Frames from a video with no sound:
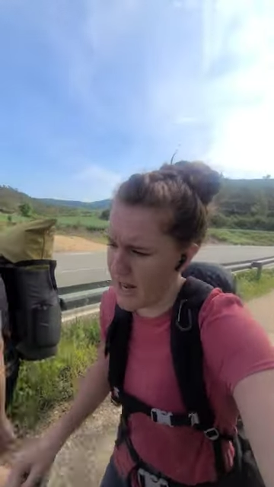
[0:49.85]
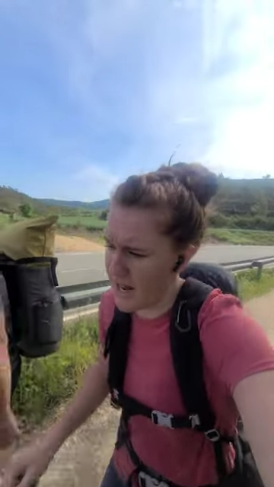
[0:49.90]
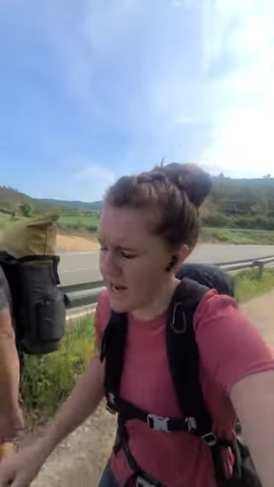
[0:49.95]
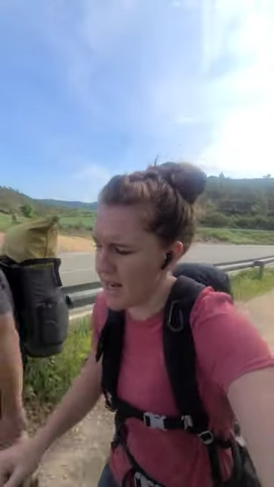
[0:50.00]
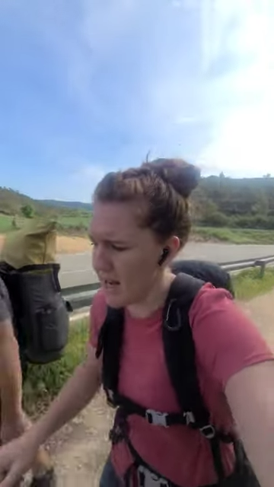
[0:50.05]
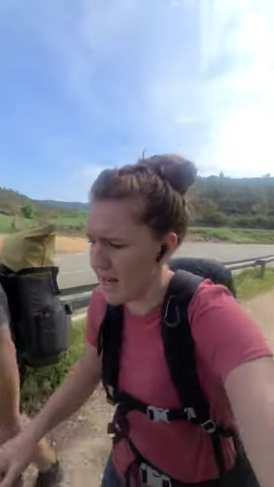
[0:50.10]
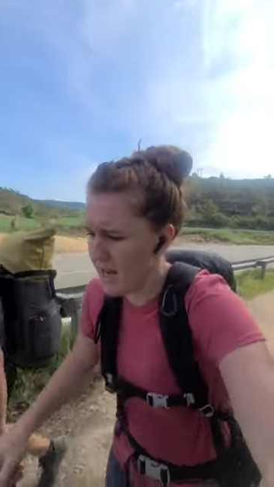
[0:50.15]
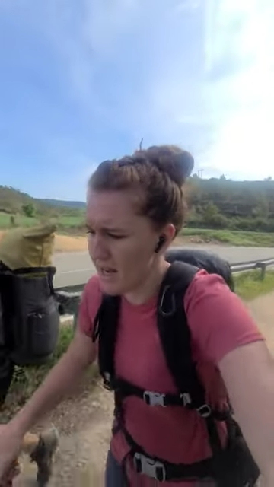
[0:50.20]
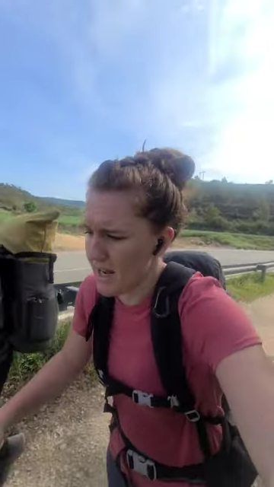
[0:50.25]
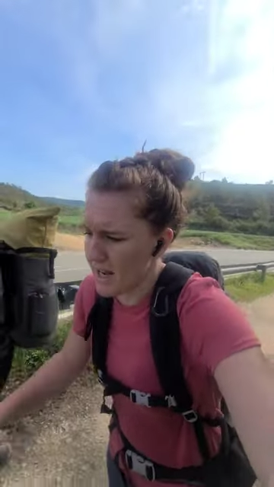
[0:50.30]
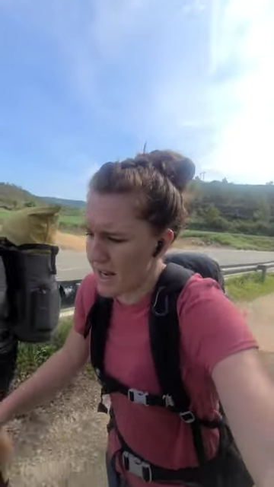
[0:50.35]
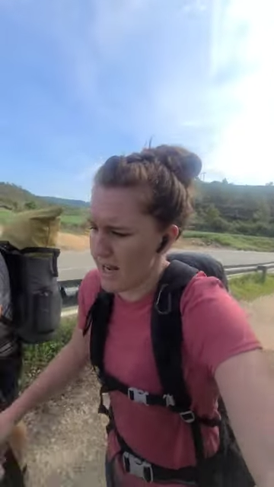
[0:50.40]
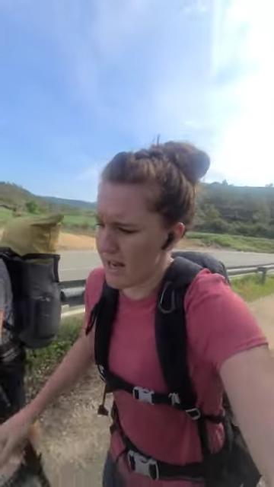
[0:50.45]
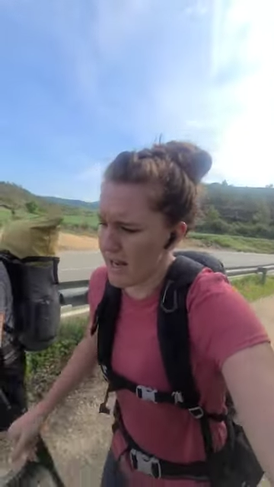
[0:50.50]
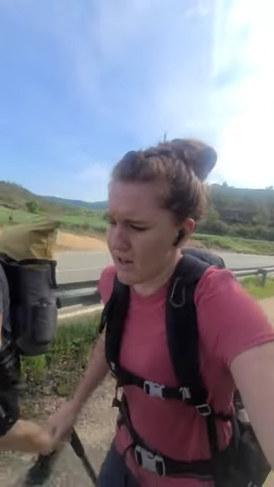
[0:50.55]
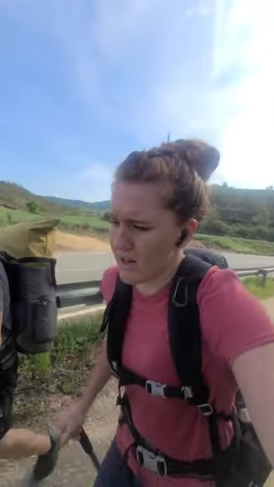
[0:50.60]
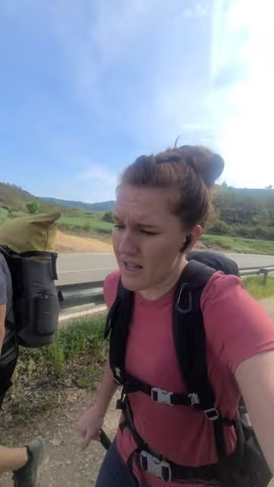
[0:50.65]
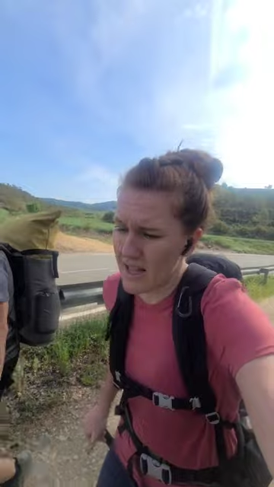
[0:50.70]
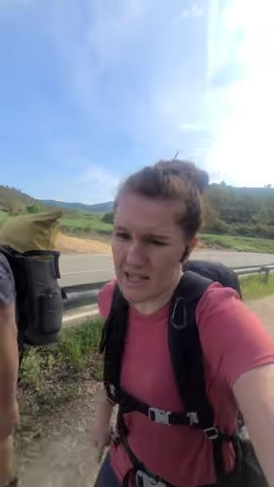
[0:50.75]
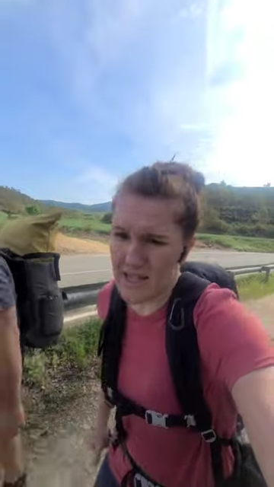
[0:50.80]
day
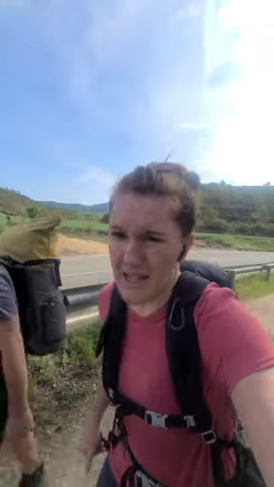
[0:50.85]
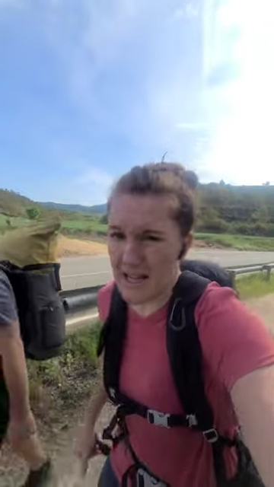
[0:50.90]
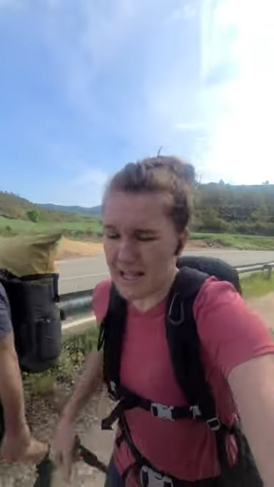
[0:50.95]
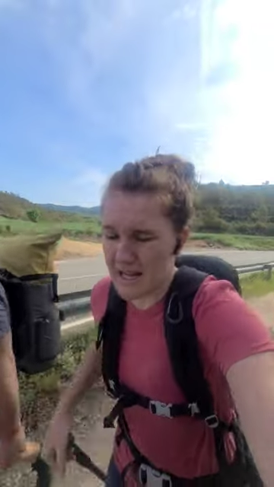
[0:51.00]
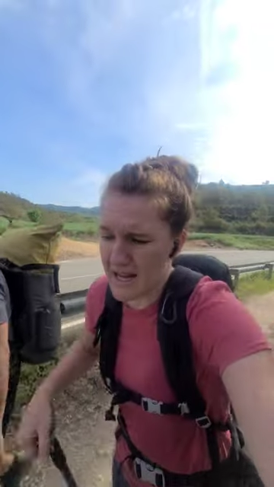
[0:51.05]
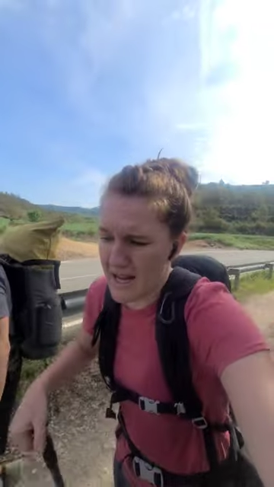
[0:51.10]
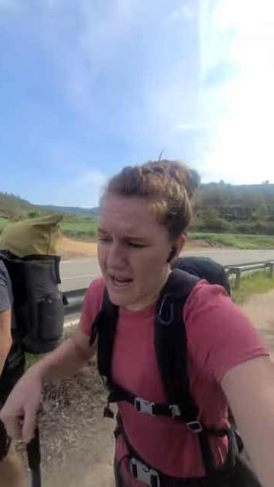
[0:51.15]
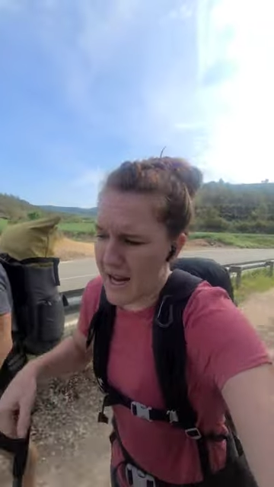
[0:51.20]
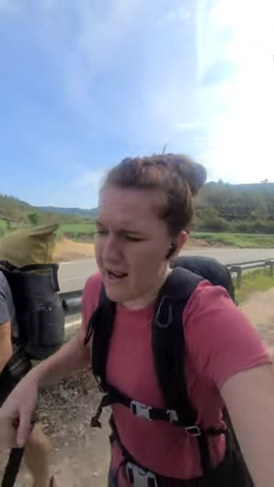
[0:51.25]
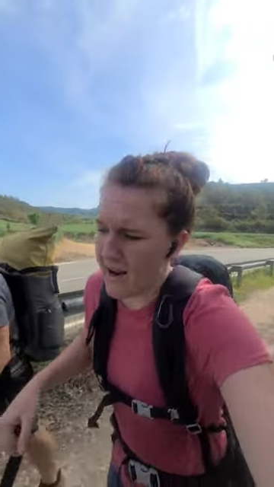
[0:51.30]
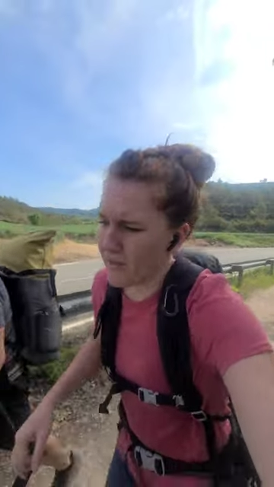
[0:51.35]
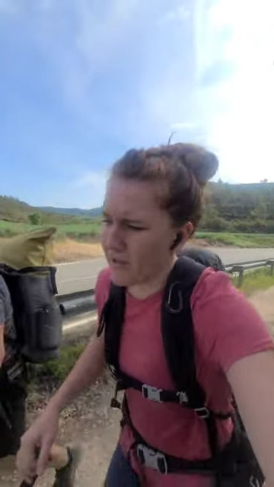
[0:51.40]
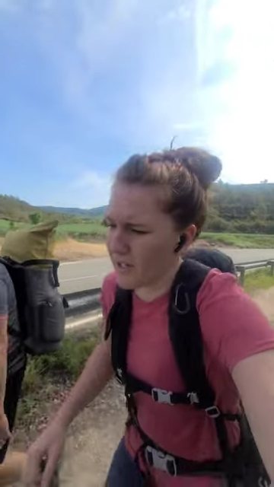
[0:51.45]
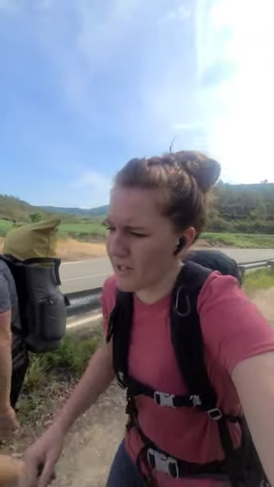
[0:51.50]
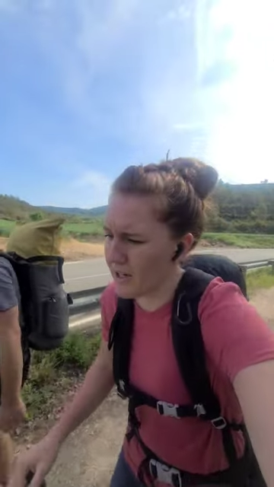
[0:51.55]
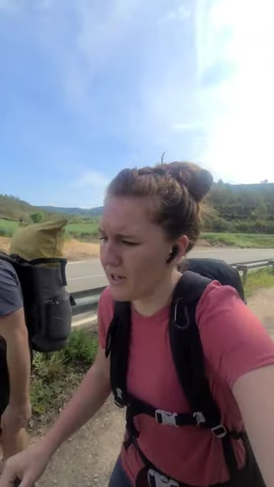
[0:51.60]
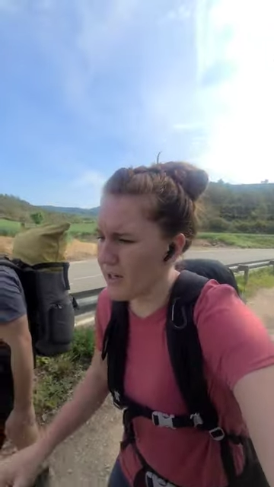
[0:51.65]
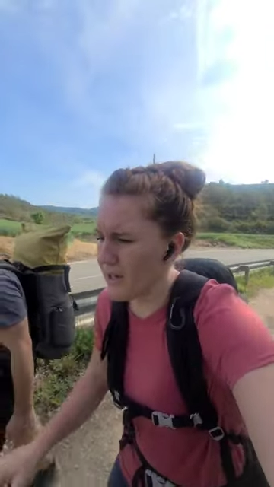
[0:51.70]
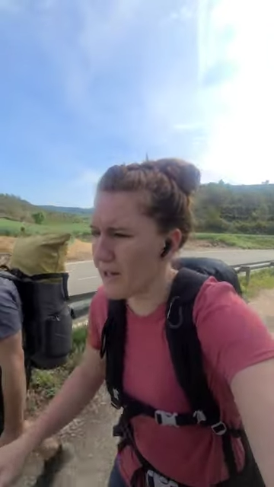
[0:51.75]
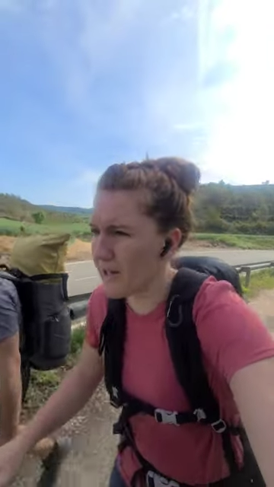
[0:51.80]
or that second day after
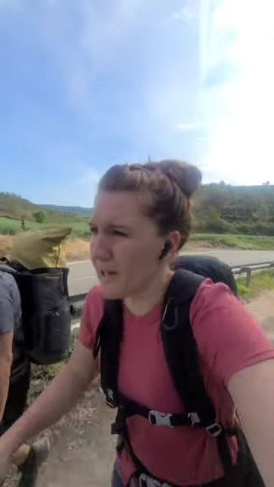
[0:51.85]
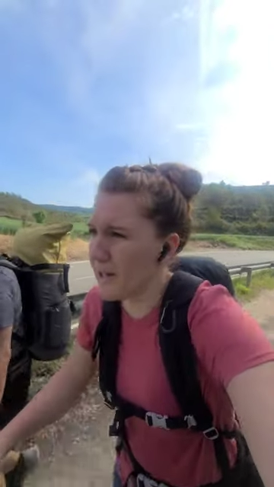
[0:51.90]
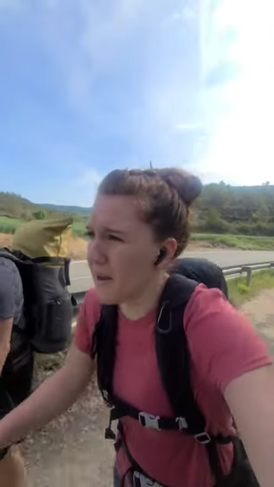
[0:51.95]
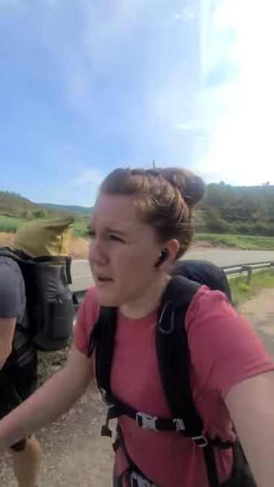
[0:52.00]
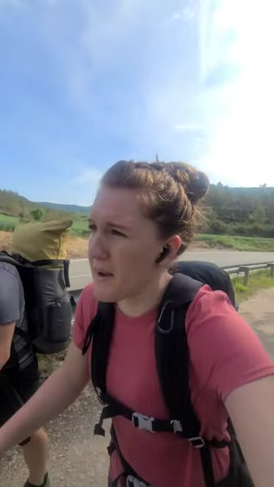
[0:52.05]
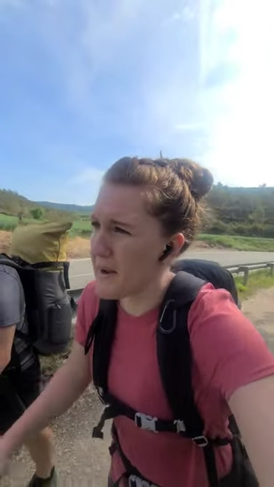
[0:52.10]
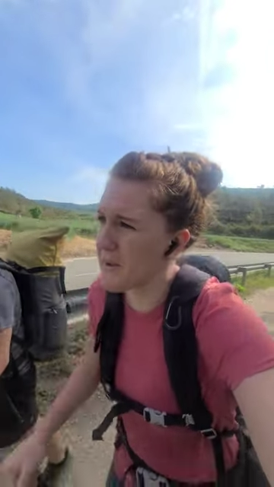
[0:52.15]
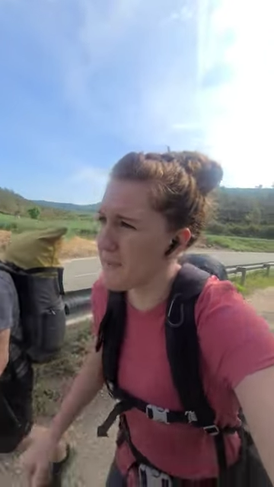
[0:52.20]
I hurt it.